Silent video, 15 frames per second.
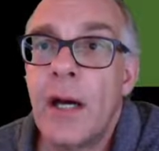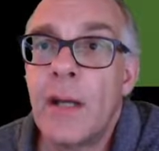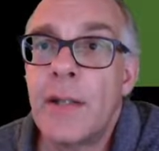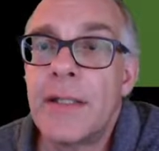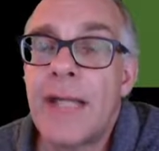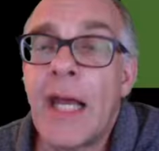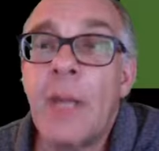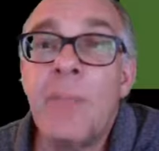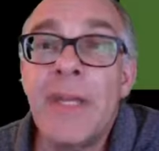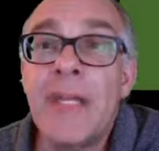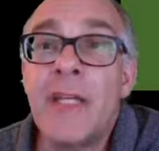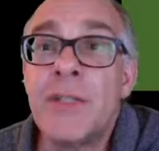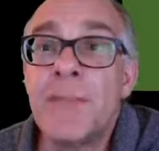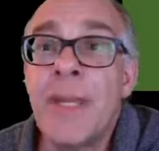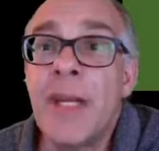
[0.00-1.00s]

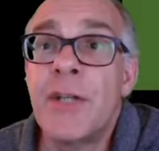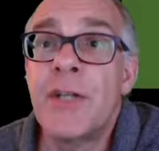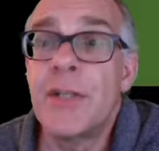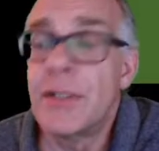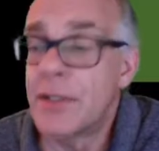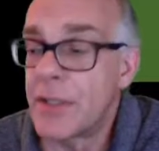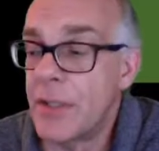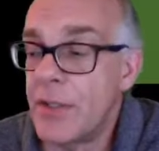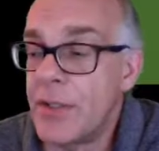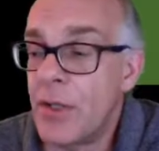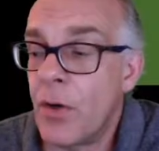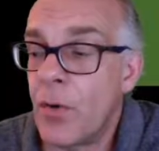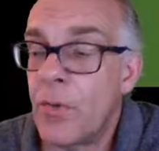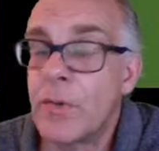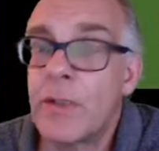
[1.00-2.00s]
diabetes patients
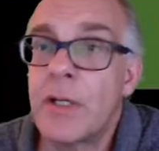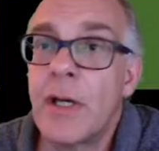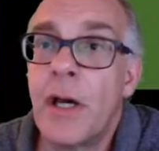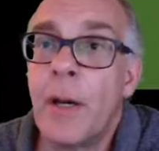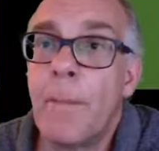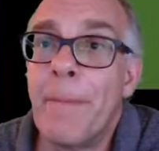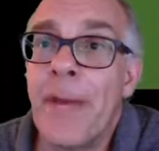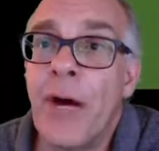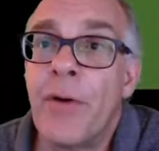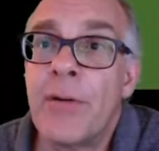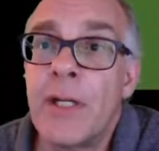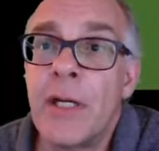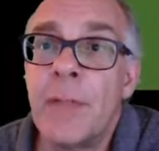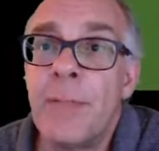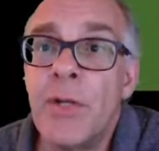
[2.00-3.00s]
don't
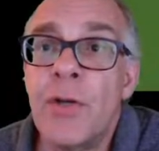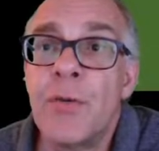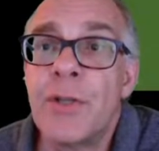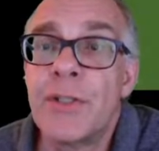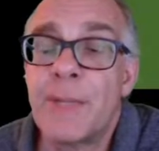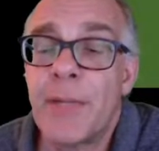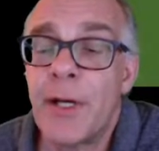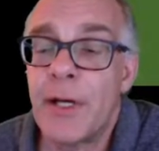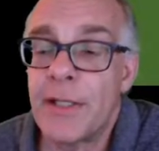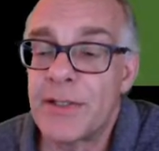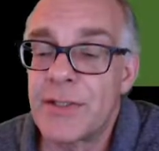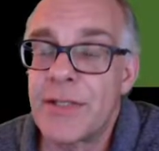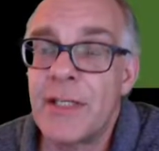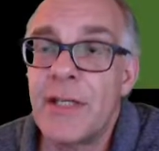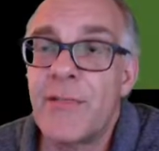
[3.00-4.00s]
mount an immune
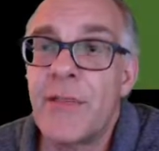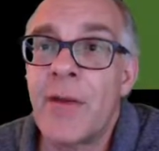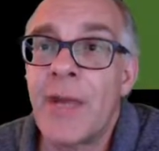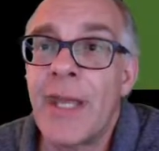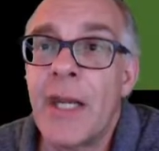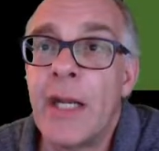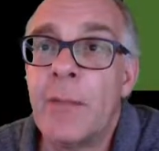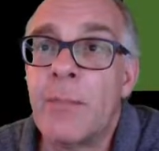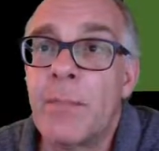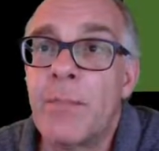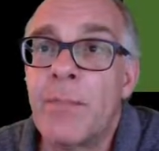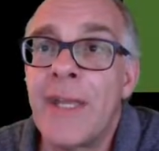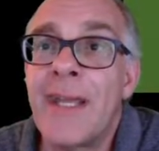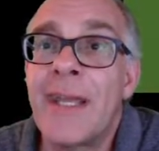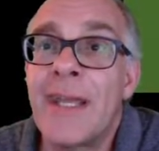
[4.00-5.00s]
response if they're getting
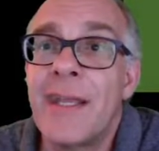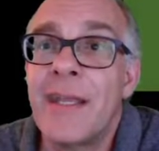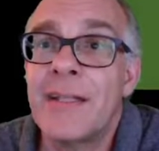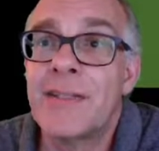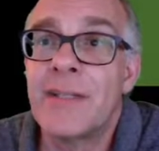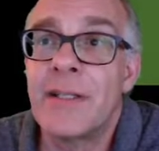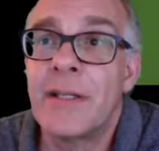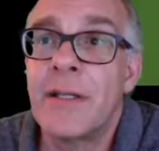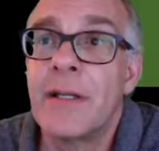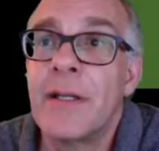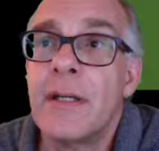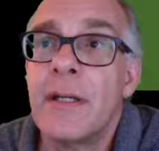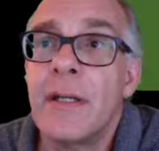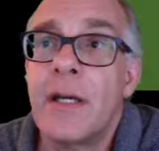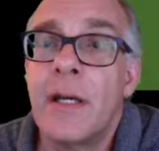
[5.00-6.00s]
pig insulin.
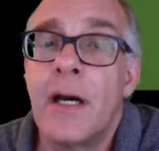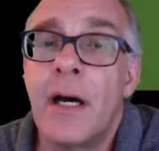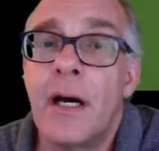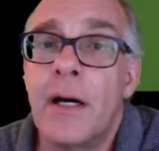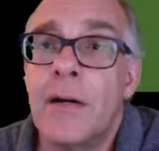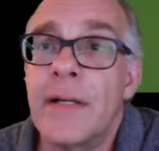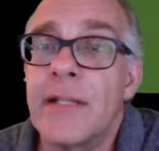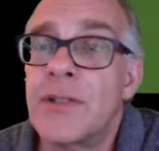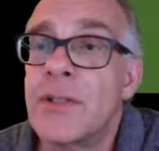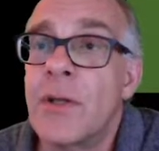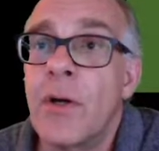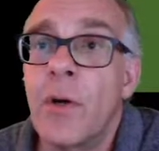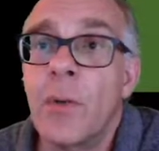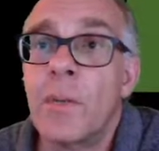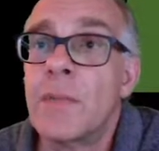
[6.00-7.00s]
And
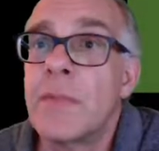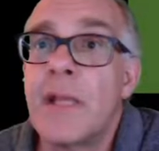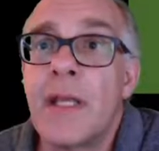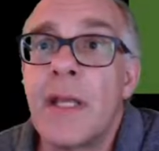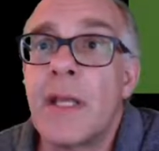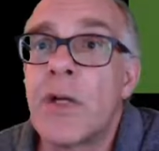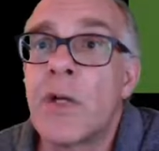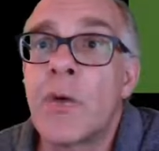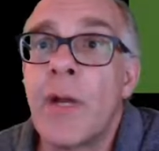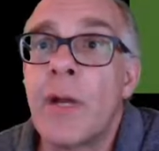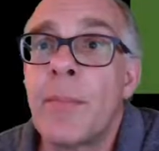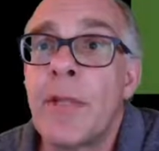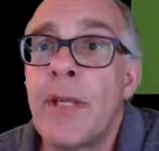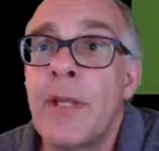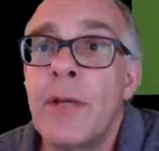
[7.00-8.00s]
so
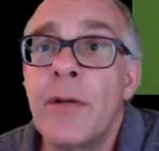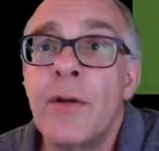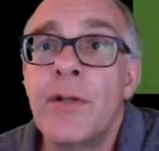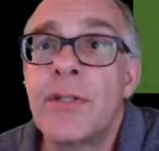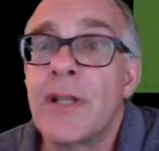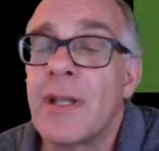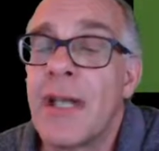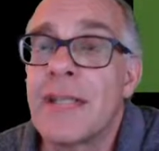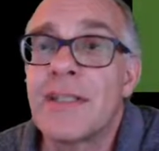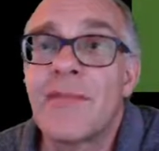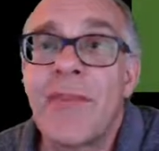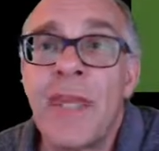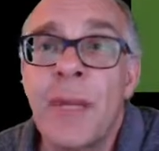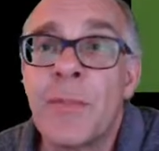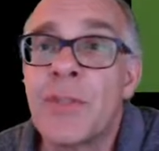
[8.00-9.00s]
incredibly huge, lots of
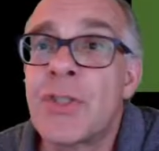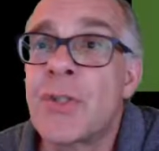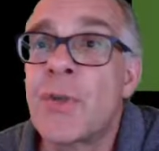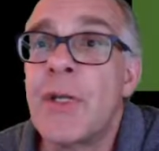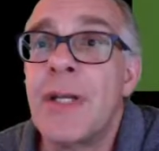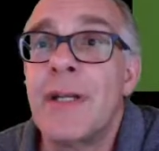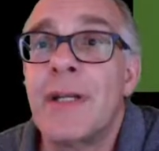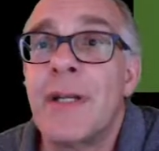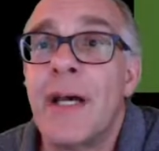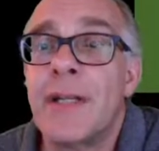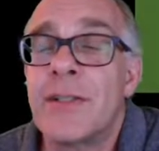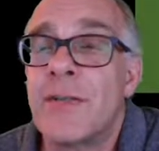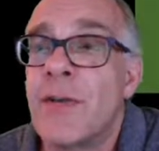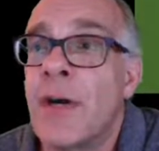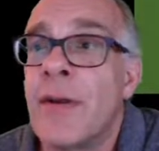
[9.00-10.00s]
chemistry,
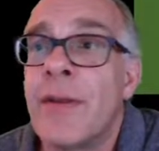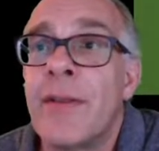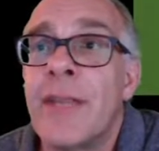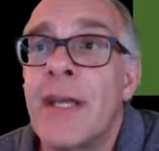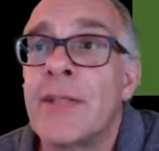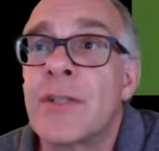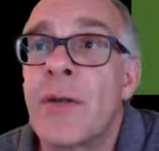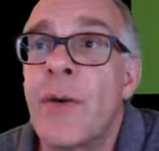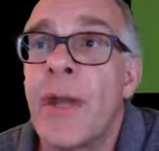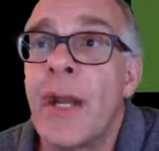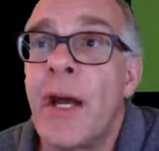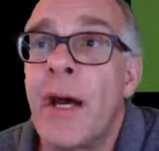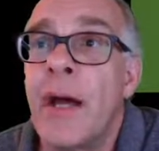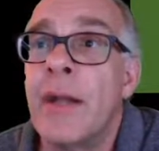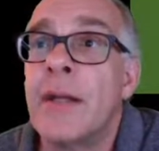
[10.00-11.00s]
lots of other things going
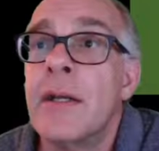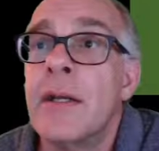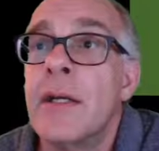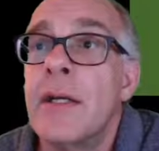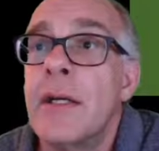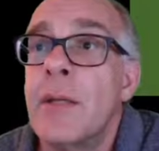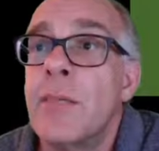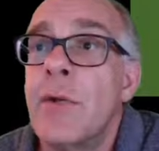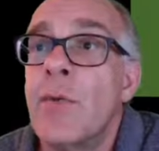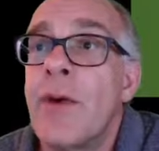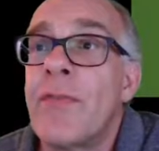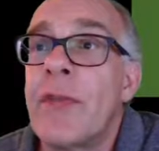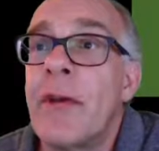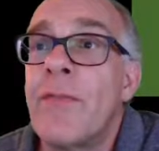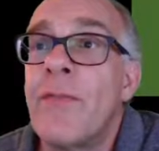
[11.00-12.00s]
on, but
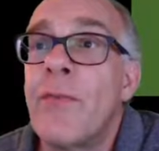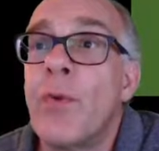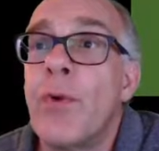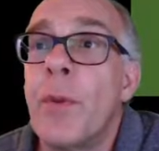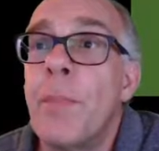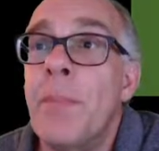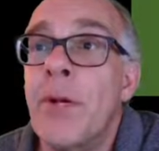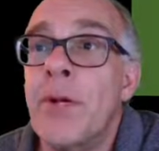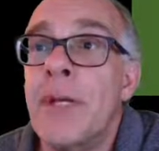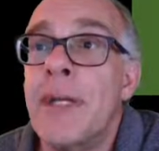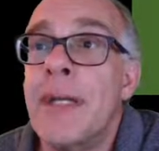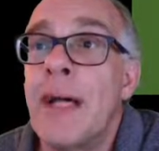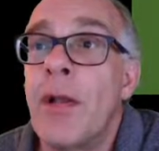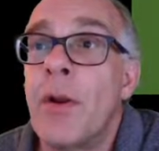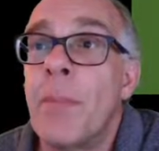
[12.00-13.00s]
roughly a $4
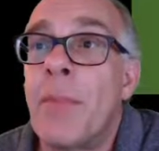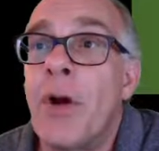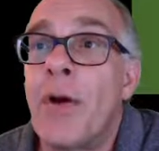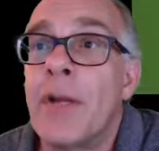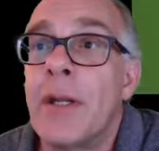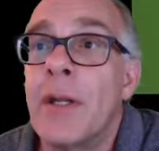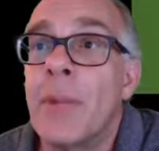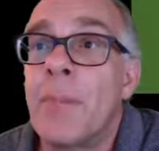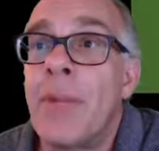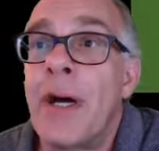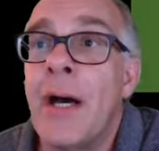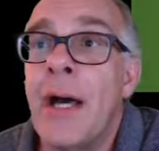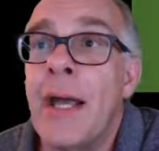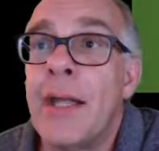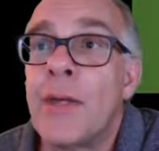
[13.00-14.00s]
billion market
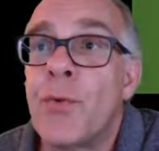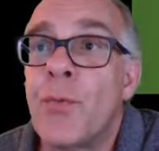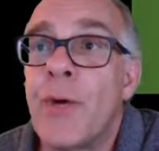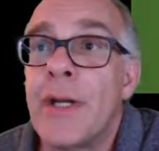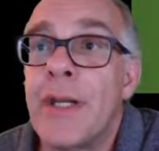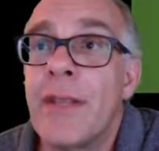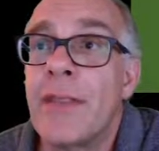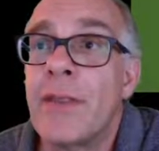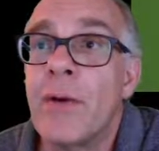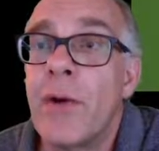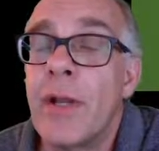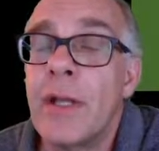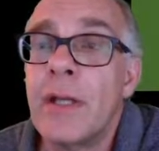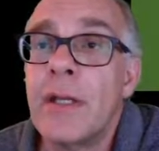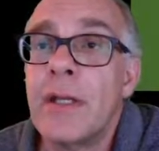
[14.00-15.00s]
by
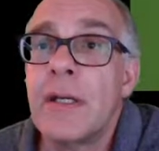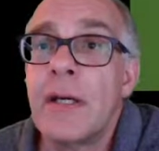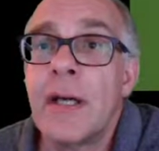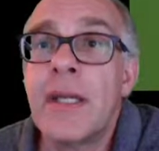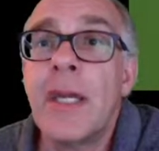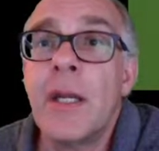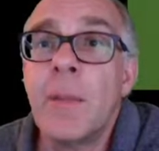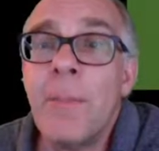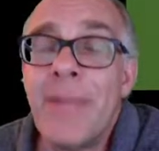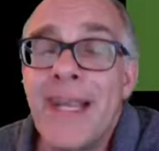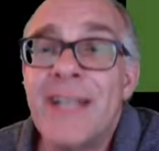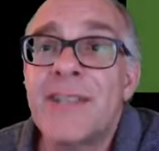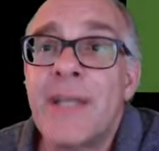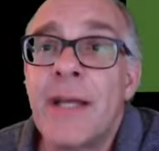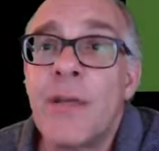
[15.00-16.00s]
2030. Again,
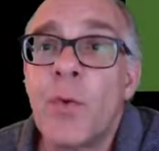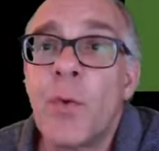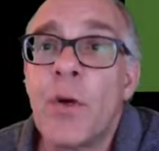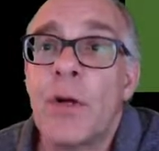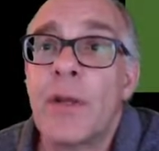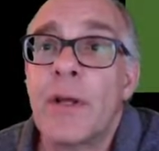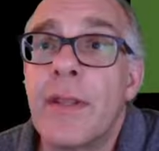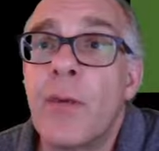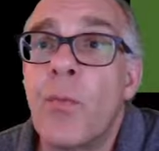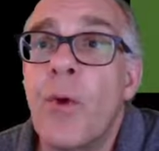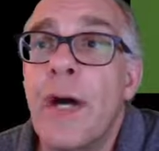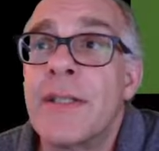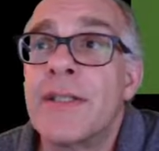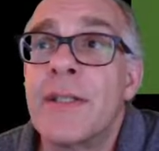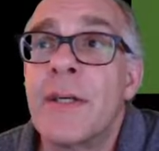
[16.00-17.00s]
based on the work
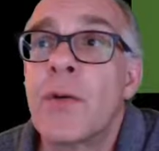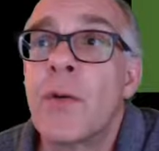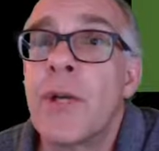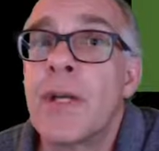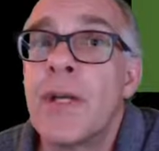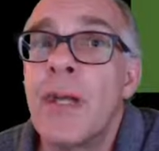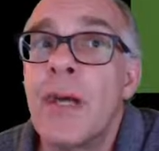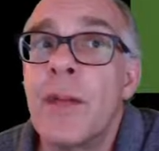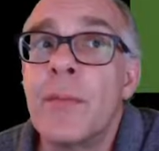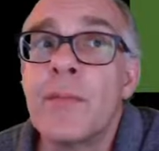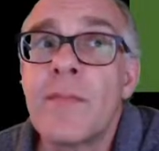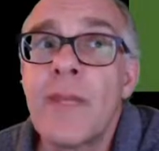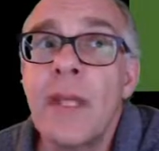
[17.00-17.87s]
Watson and Crick did.